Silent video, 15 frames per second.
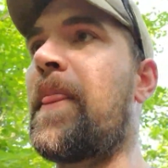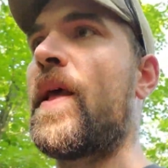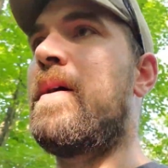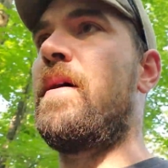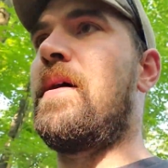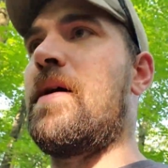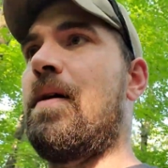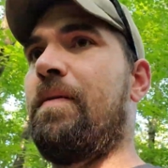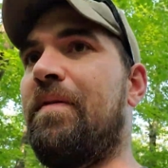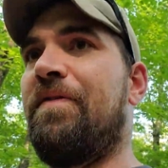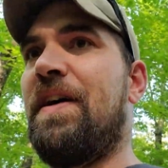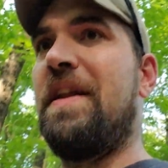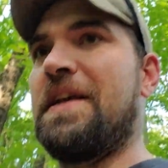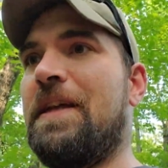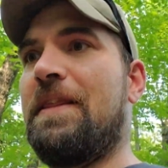we
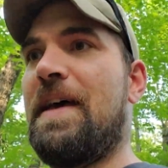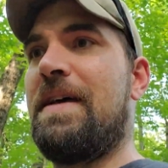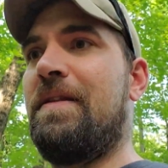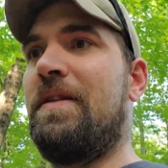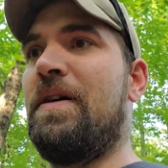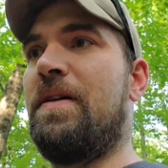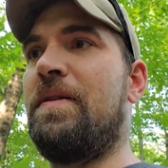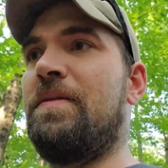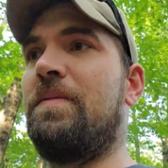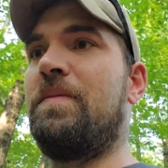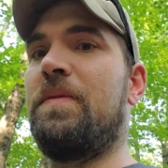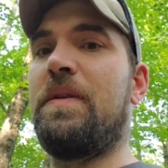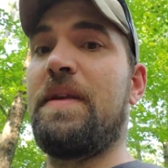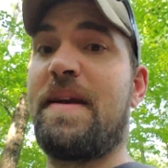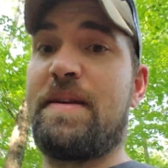finally get that done
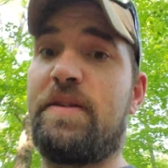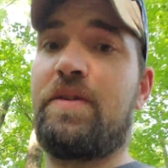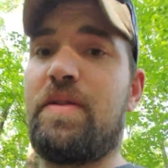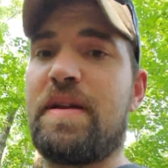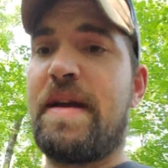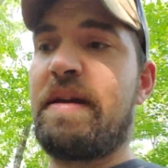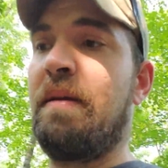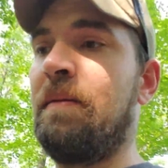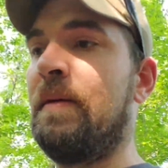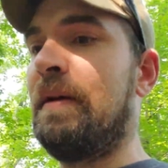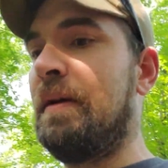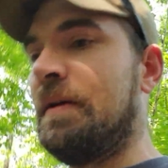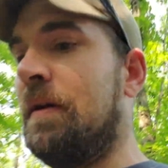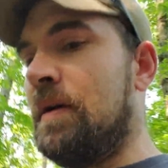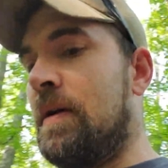yesterday.
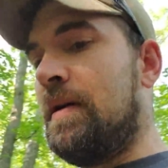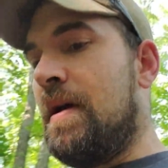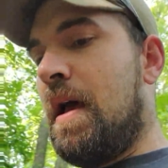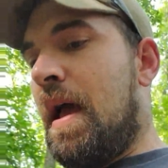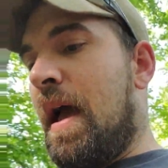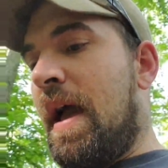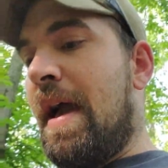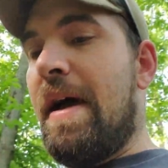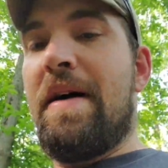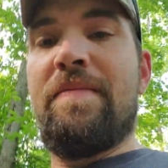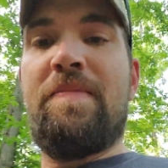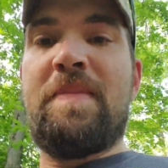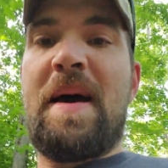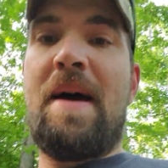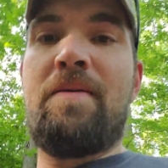
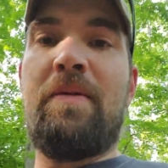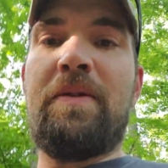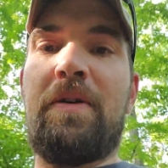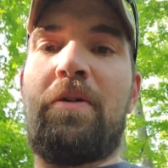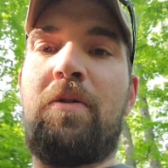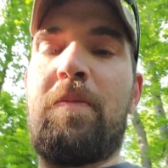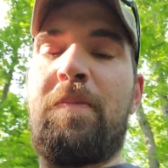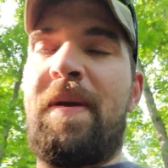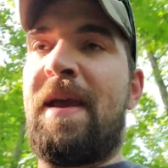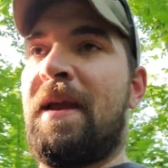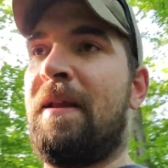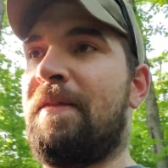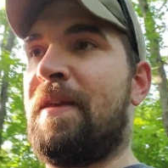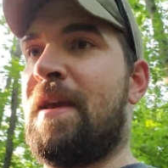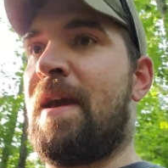And that was a whole pain
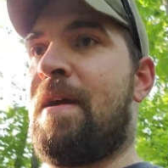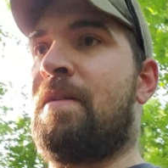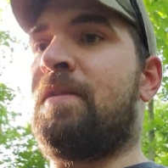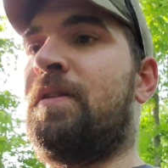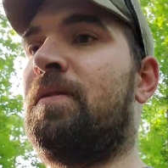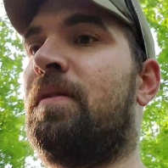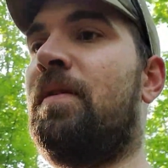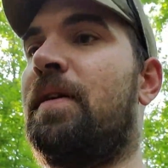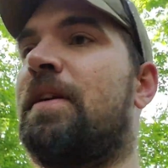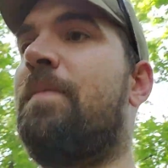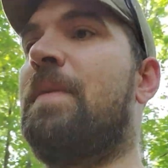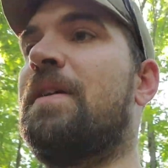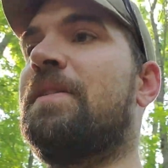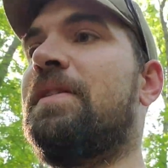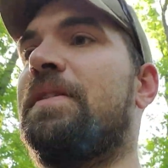in the ass in
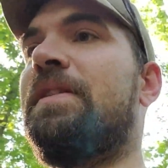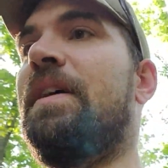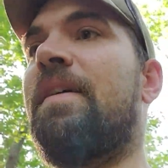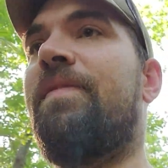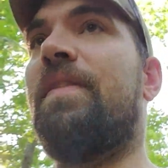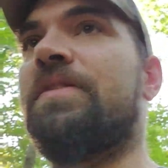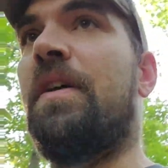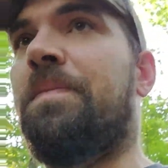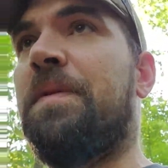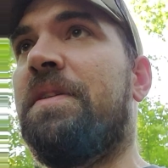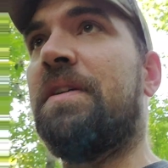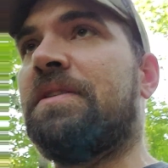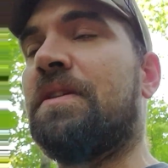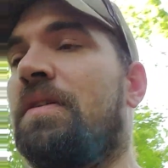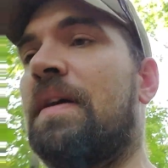amongst itself. I was up at
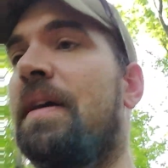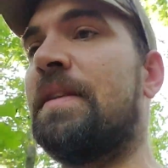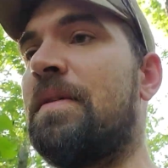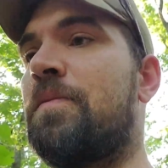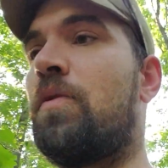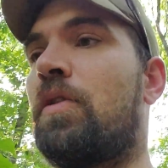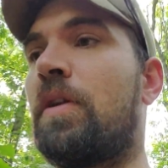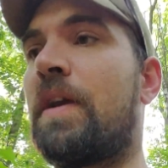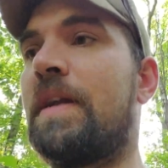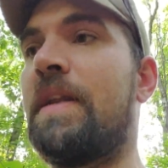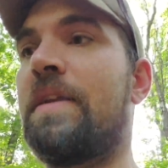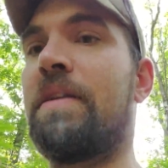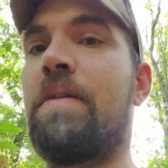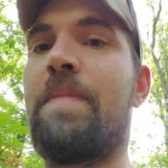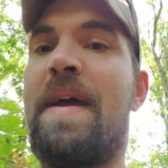6 o'clock in the morning. I
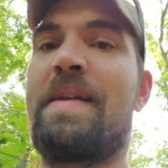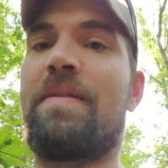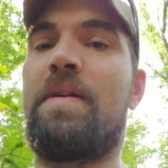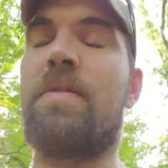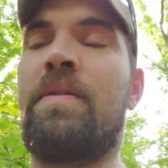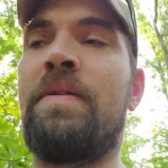didn't get back to